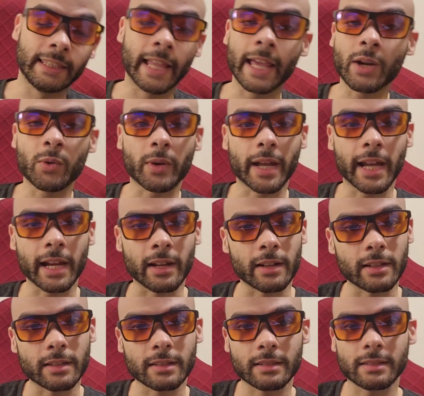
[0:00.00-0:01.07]
They don't
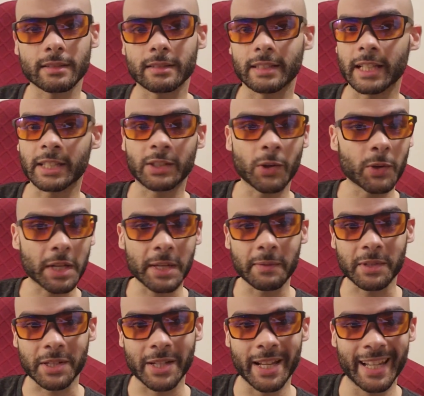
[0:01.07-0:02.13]
care. They don't
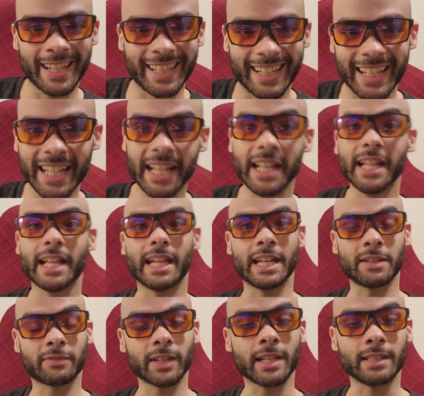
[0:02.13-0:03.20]
give a shit.
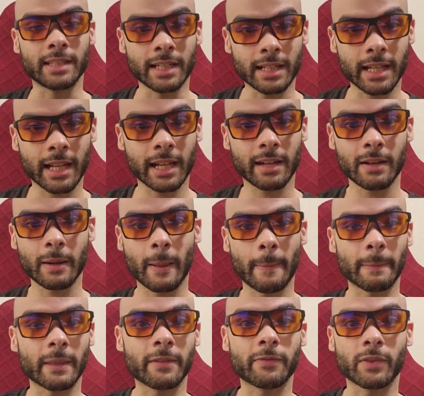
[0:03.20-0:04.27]
And if they did care,
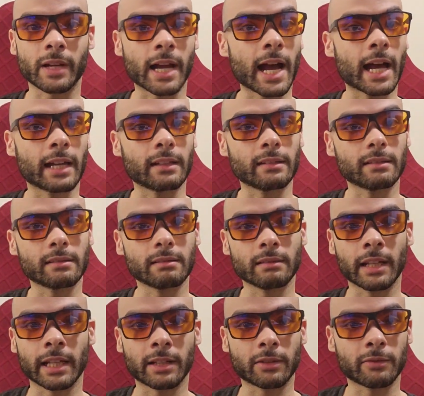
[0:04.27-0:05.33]
they forgot
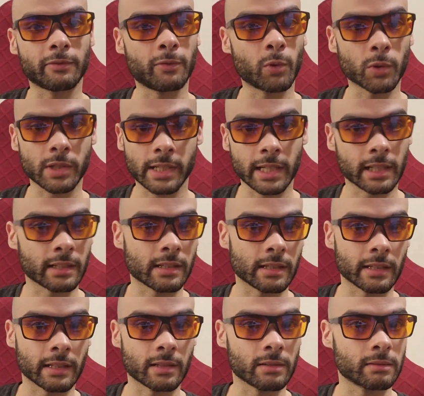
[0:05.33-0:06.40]
like 4 seconds
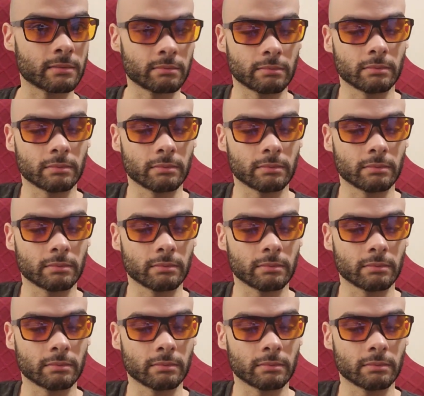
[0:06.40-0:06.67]
later.